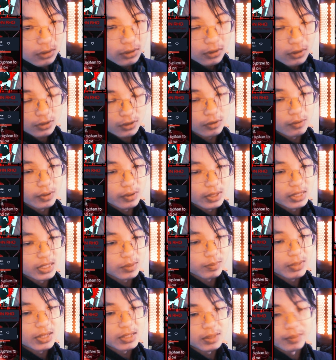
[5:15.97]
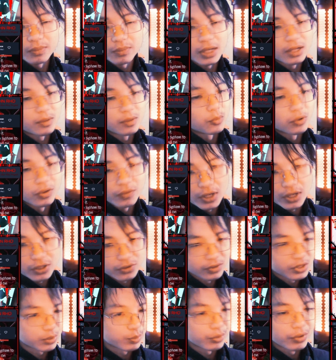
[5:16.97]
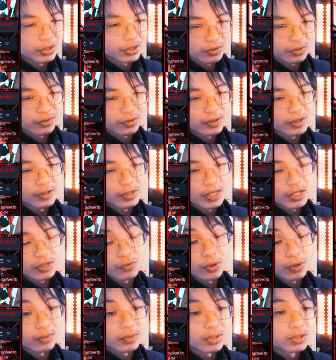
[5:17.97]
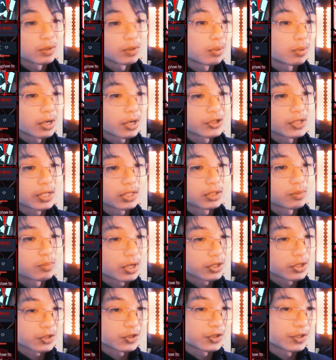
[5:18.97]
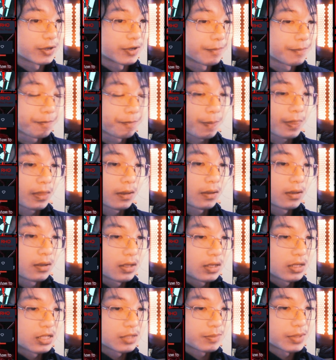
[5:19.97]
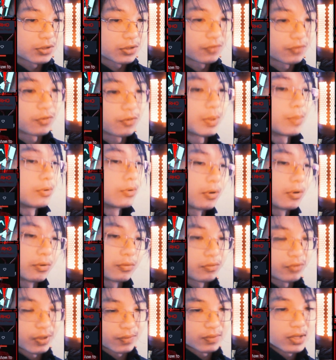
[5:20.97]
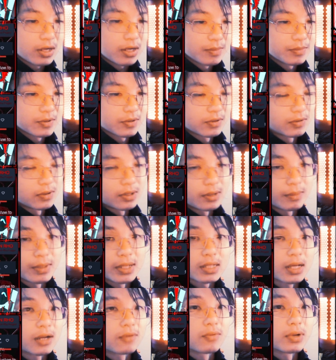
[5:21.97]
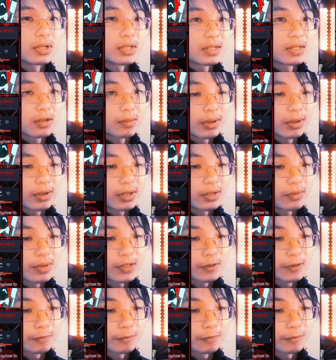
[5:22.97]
So it displays some kind of motivational, inspirational thing that's relevant to the Project ZRA, especially for people going through rough times. That's kind of what it is all about anyways.